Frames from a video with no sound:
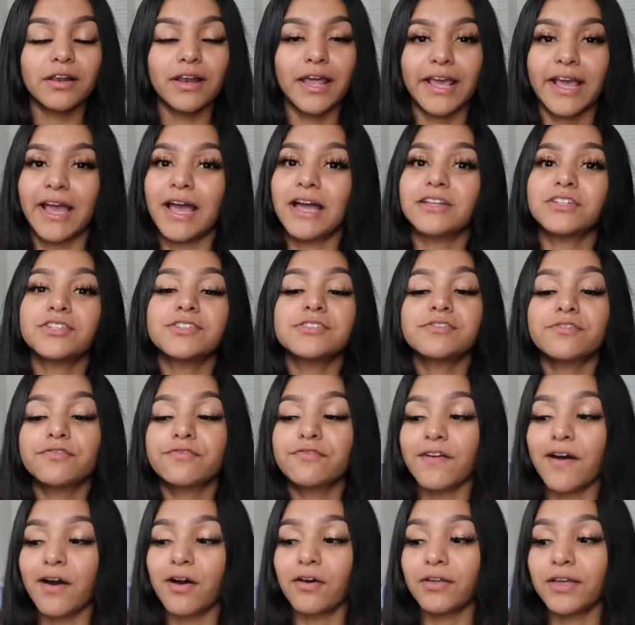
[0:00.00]
Like, I just
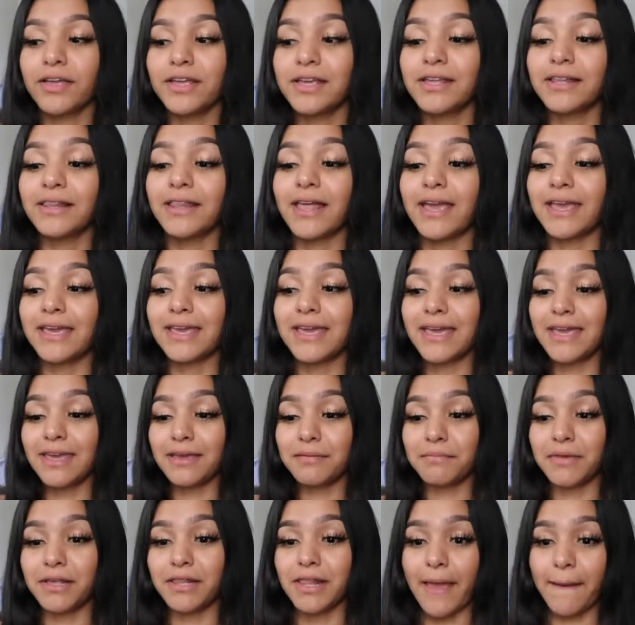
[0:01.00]
felt it like
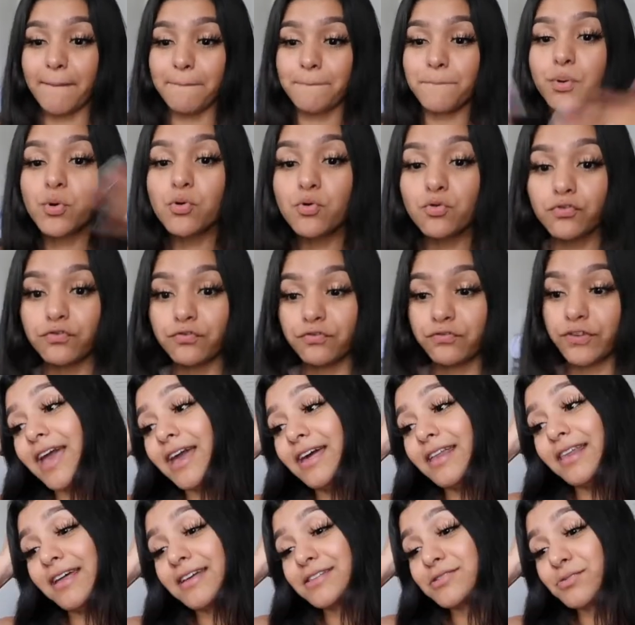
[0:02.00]
hit me like boof,
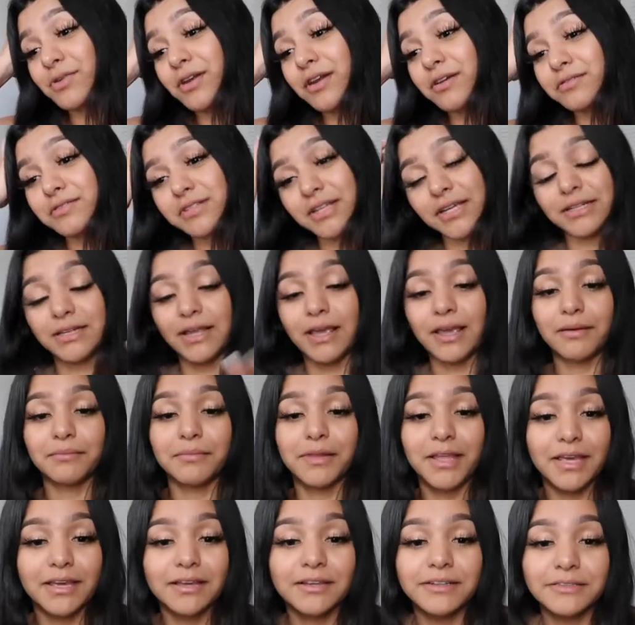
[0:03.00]
and that's when I was like, damn,
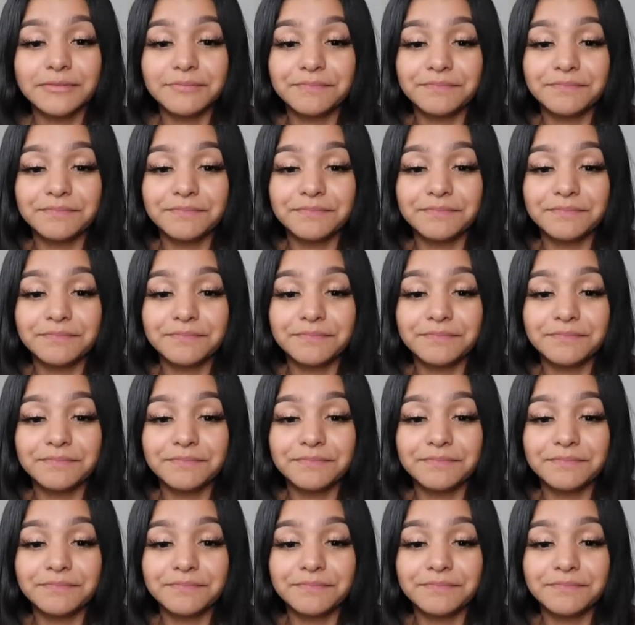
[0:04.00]
like,